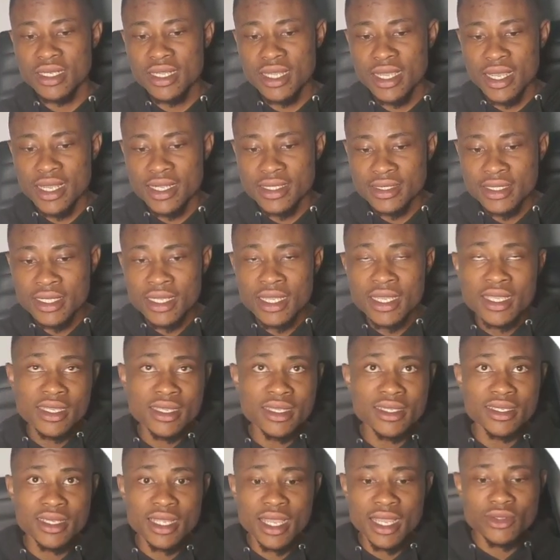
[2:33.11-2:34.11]
that
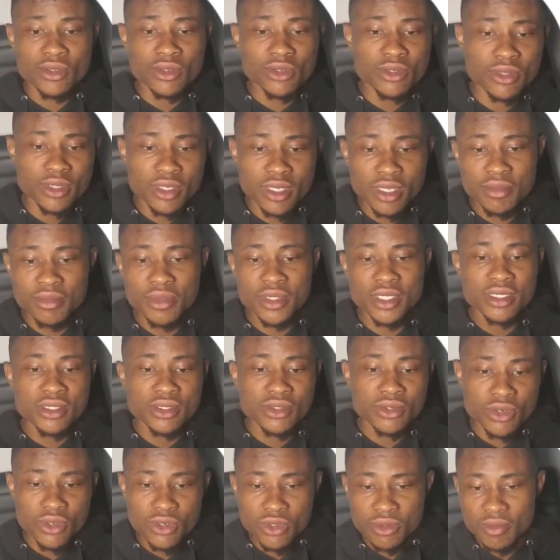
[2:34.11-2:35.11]
in that tokenemics
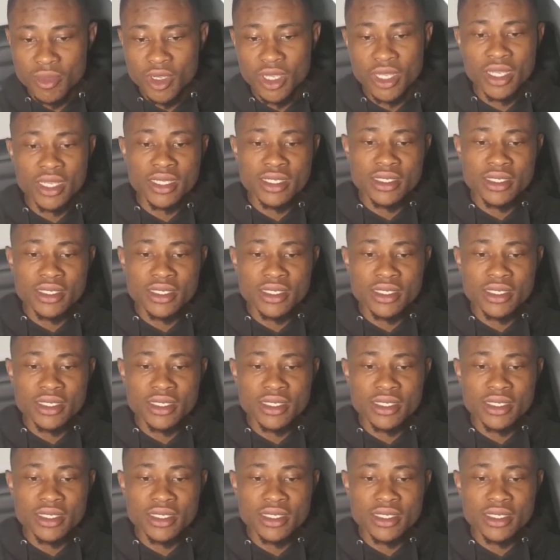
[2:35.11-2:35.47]
roadmap,